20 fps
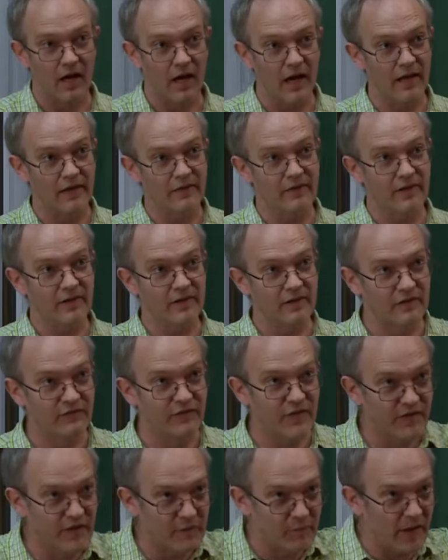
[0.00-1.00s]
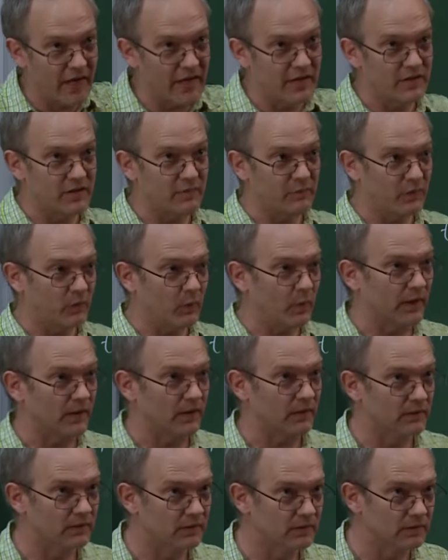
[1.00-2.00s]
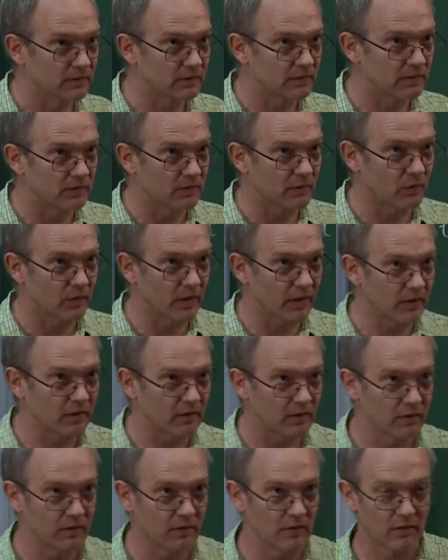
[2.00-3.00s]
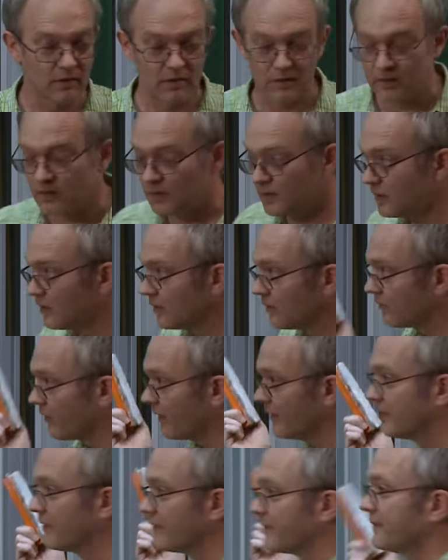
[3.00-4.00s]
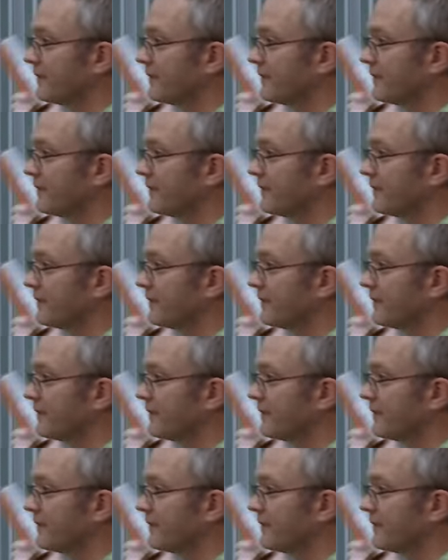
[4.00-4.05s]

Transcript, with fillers: and then there's 50 pages in between. Okay? Right?